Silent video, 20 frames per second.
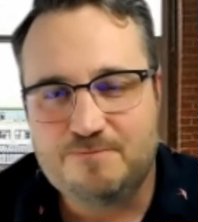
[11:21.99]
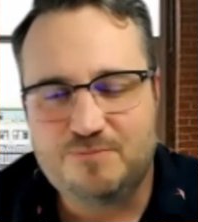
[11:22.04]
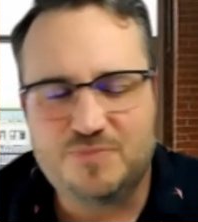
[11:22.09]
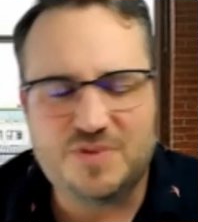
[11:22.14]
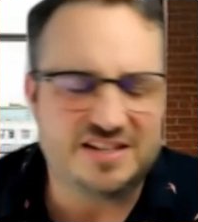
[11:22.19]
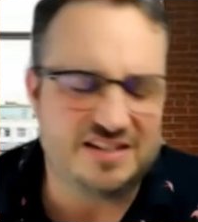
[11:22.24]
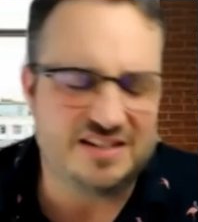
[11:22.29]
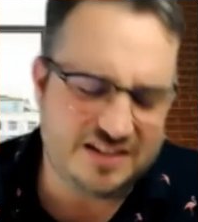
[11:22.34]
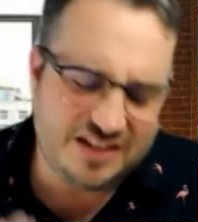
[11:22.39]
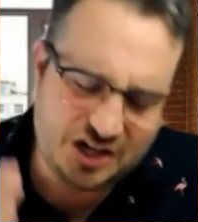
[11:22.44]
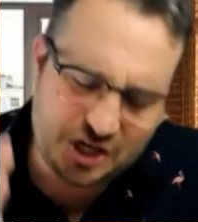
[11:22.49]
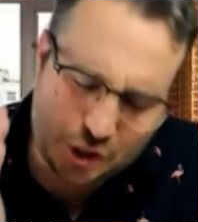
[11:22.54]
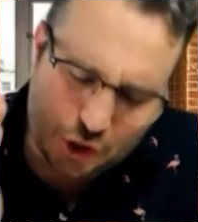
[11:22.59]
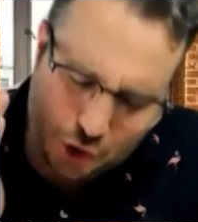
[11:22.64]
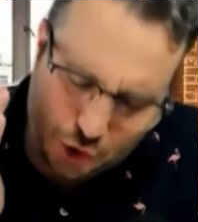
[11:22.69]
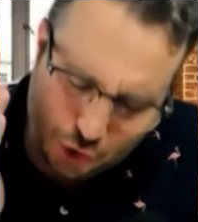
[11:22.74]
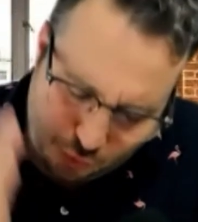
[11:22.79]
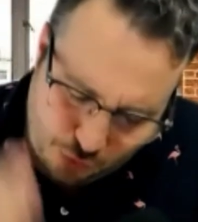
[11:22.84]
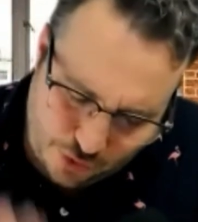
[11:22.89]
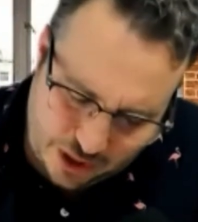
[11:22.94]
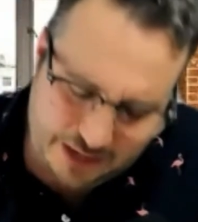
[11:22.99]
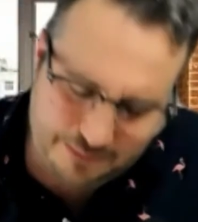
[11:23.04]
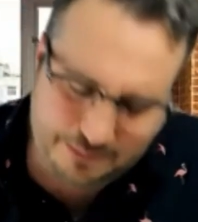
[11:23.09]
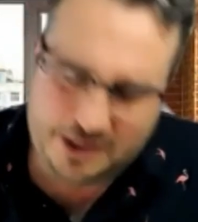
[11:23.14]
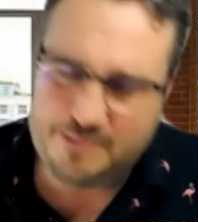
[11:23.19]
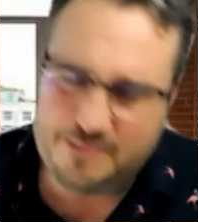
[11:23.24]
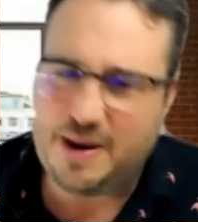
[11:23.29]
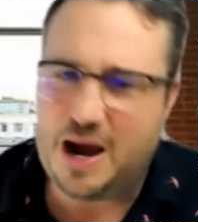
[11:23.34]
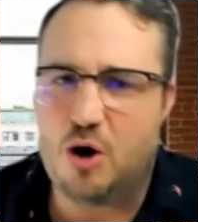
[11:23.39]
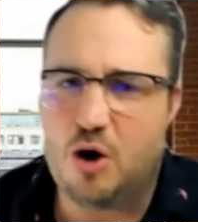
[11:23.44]
This is an
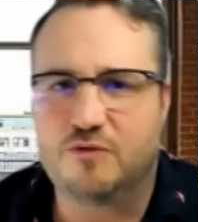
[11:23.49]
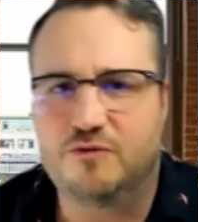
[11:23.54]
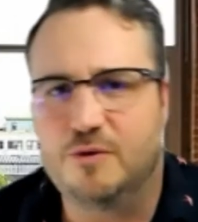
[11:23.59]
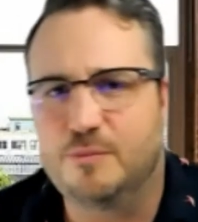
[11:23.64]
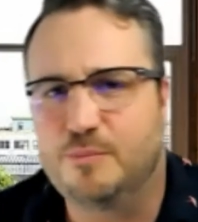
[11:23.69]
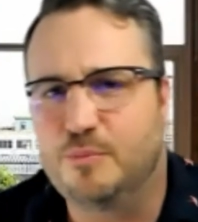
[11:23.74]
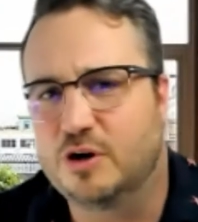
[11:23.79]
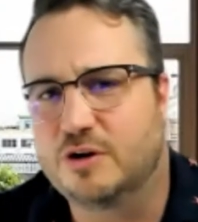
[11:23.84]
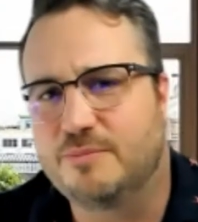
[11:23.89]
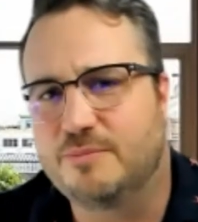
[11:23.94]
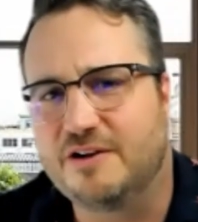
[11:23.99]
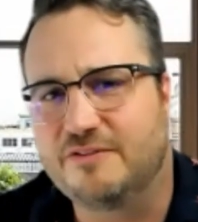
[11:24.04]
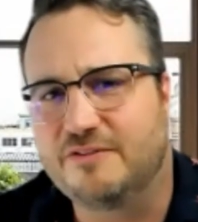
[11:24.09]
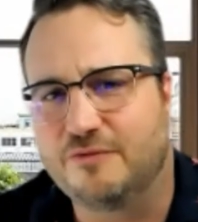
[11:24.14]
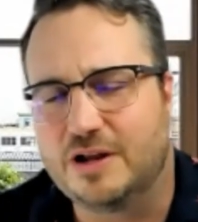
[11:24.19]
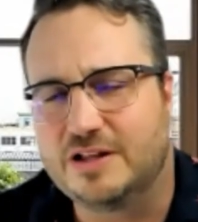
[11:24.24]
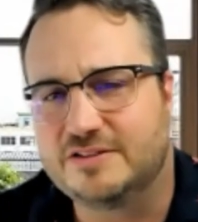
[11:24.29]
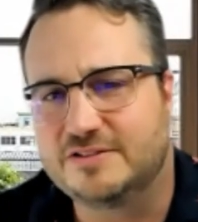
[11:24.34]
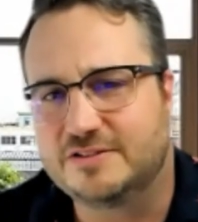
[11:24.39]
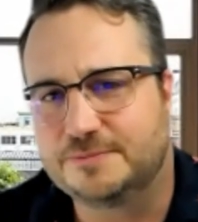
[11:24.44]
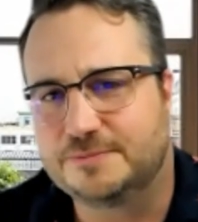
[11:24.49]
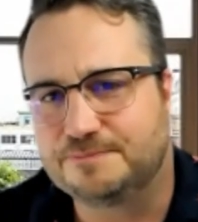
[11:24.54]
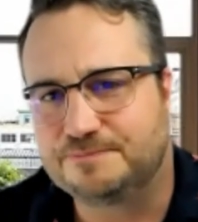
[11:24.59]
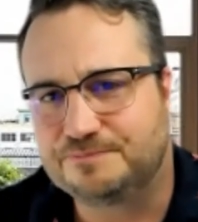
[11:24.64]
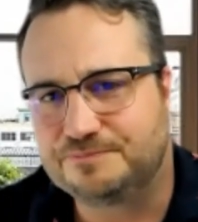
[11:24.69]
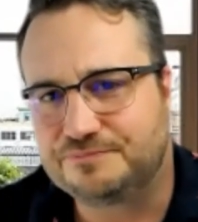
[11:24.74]
incredibly powerful book, my friends